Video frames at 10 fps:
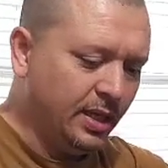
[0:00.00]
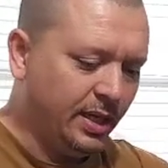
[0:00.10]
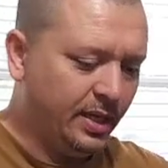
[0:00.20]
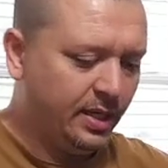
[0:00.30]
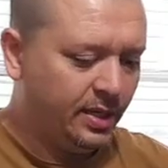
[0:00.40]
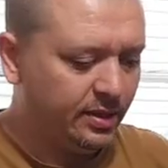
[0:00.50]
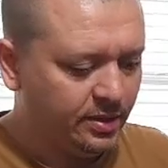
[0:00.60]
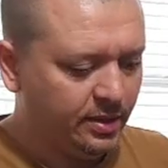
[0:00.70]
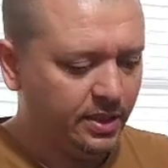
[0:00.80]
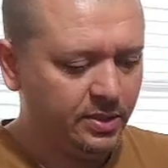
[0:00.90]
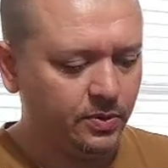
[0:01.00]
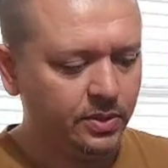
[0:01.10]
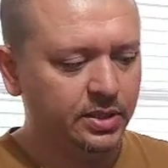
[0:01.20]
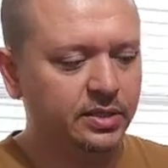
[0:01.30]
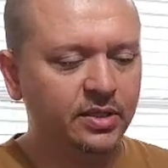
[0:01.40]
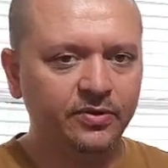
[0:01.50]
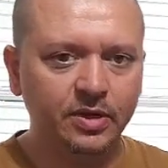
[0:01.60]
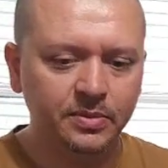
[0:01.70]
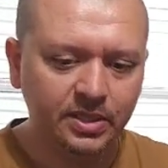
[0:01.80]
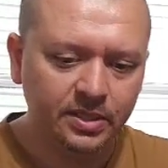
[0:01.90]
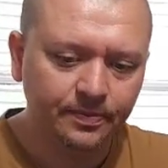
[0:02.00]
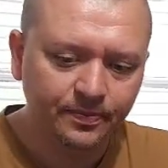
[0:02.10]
And that's where this stuff comes in.